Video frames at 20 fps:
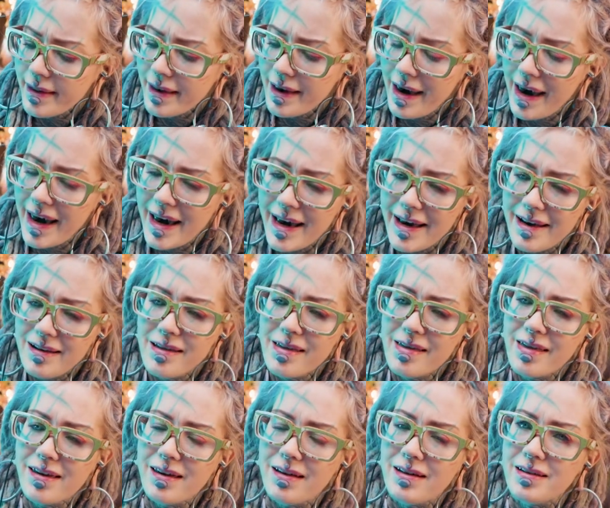
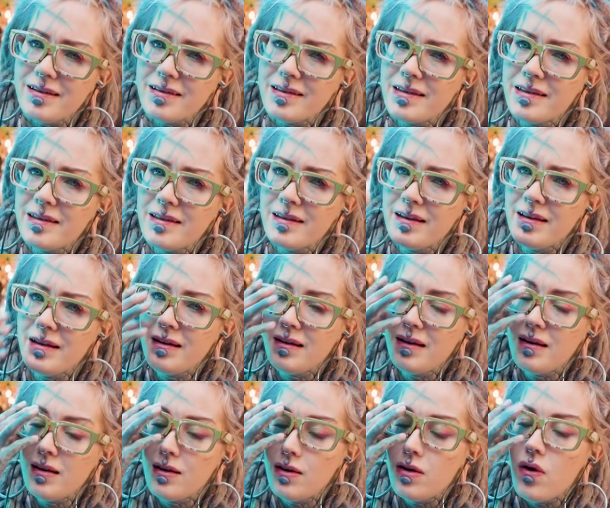healthiness
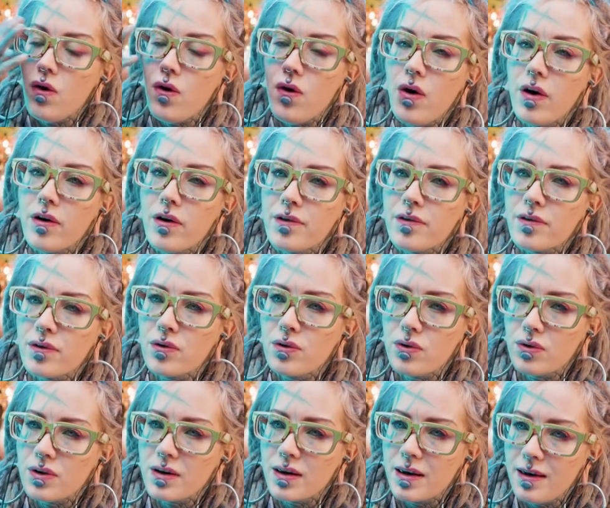earth
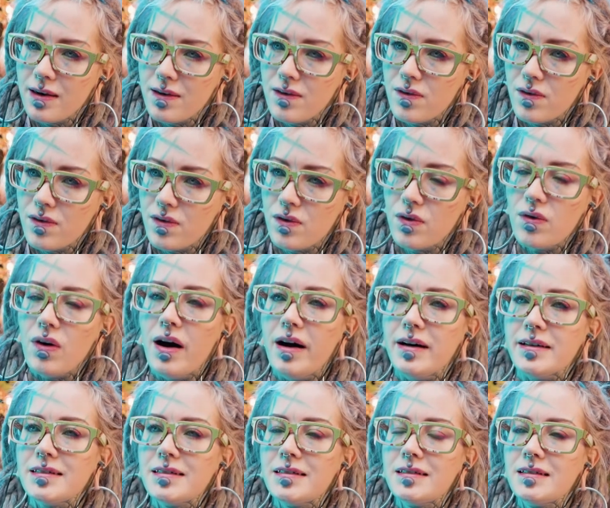could give to
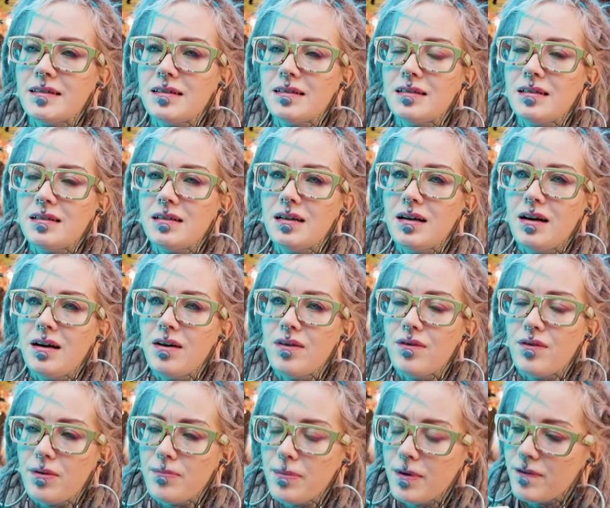us.
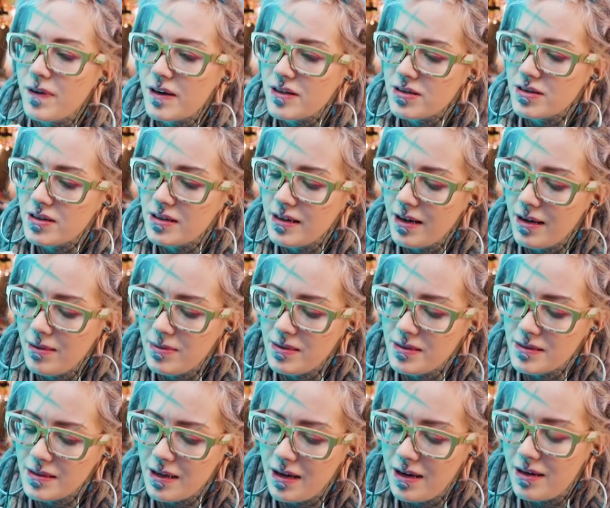For me,
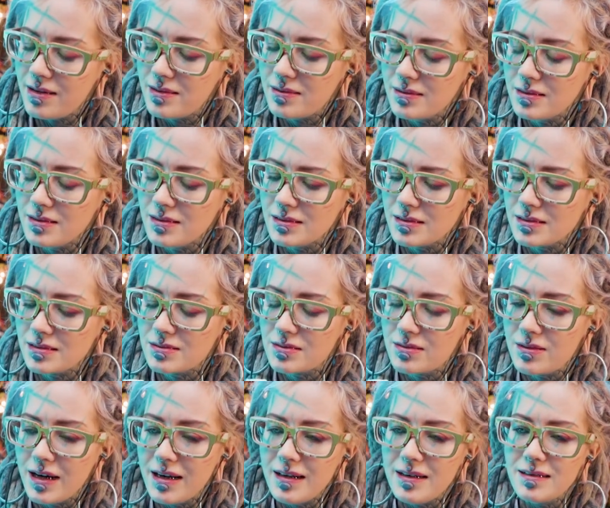vegetables are a
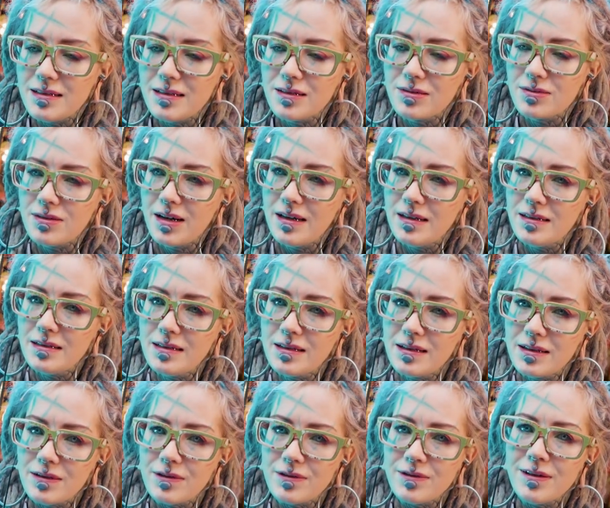crazy, crazy
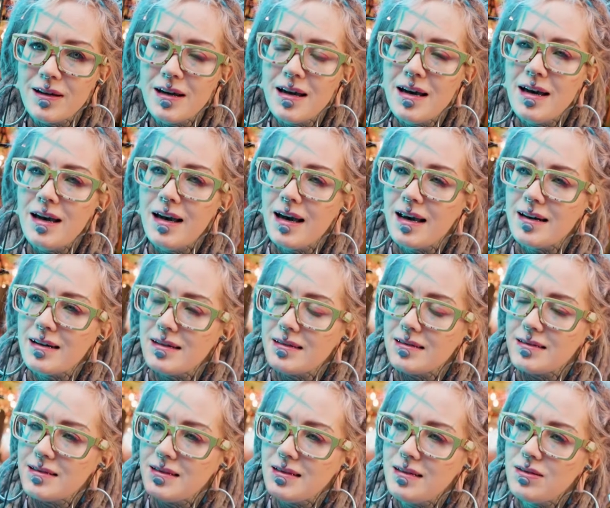gift. And I
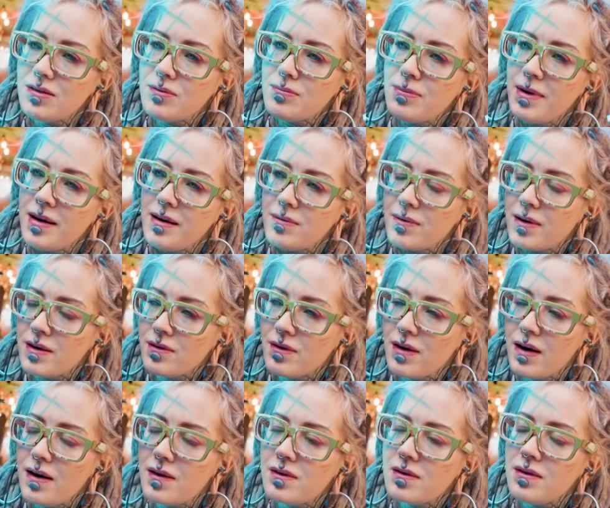see no matter where you
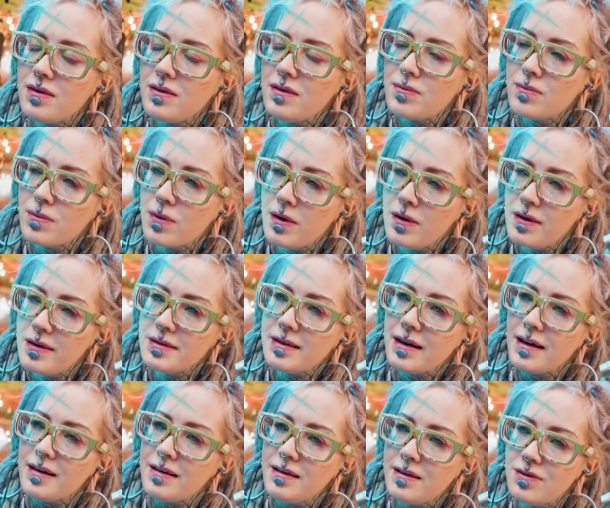are in the world,
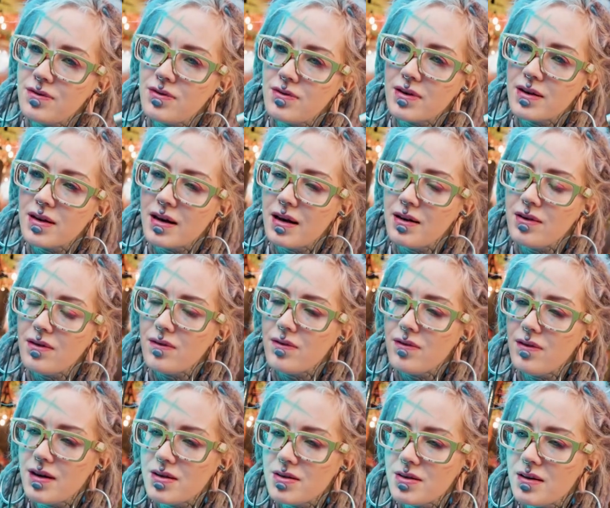there are different kind of
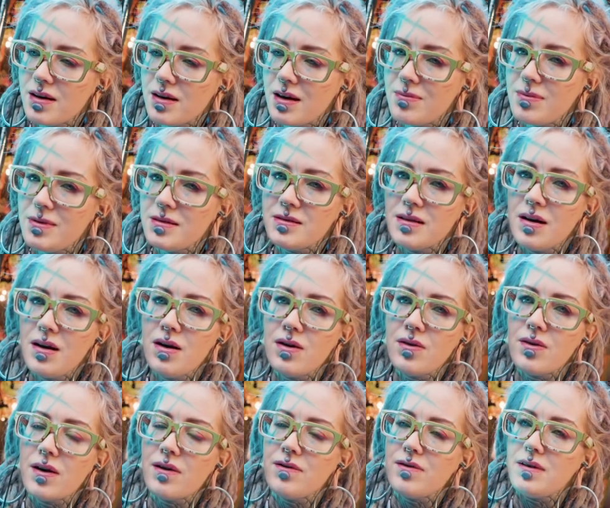vegetables
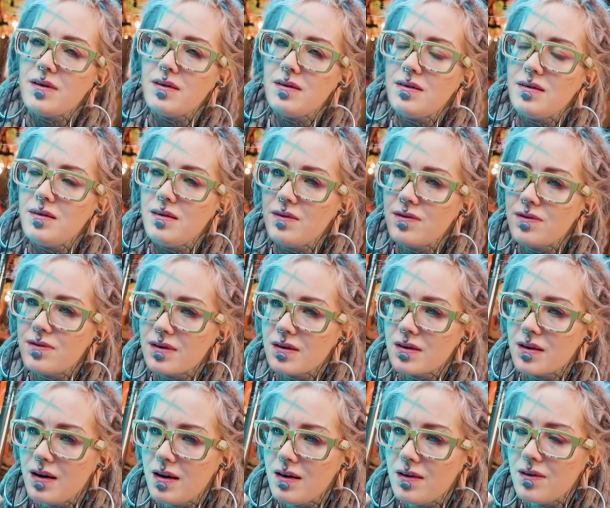who have a different
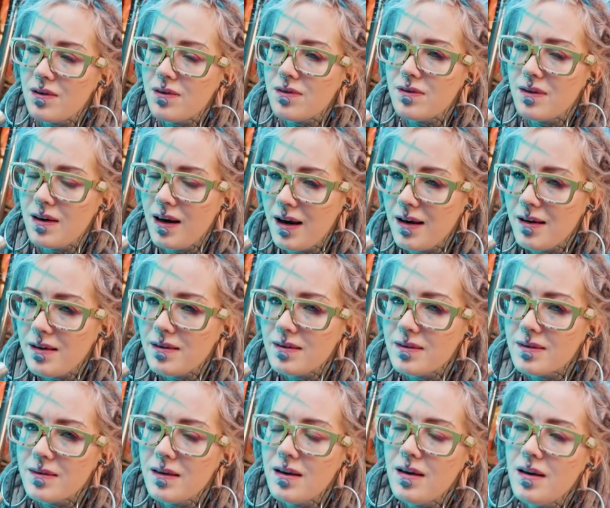kind of
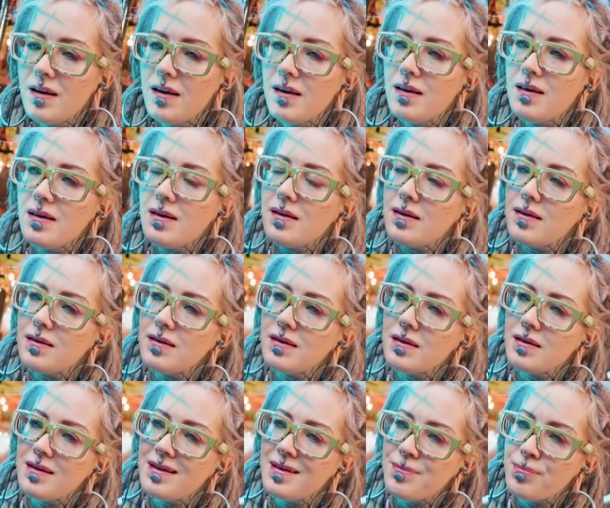taste. And
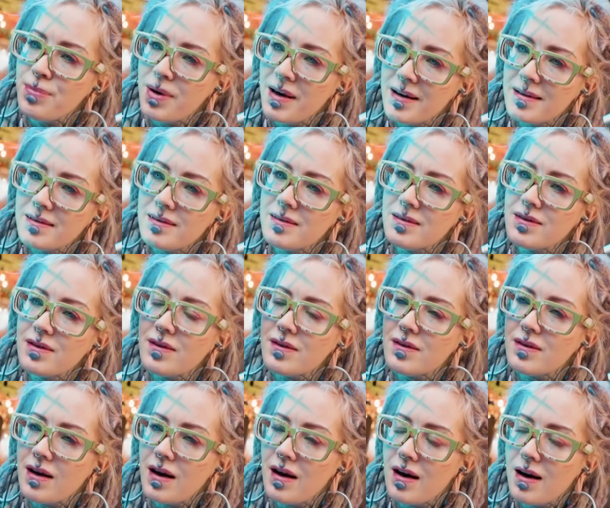it depends
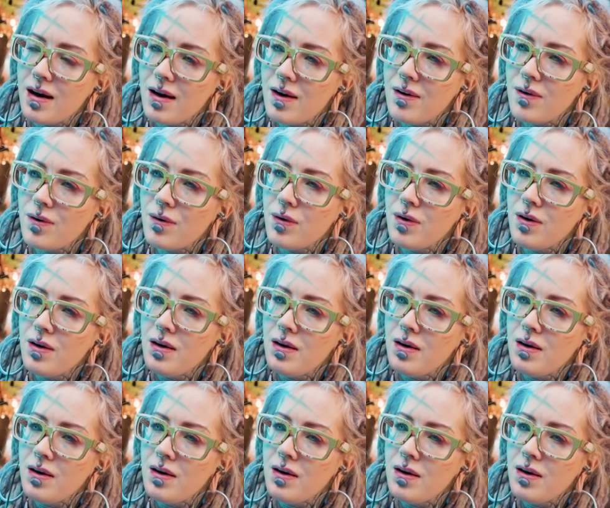on how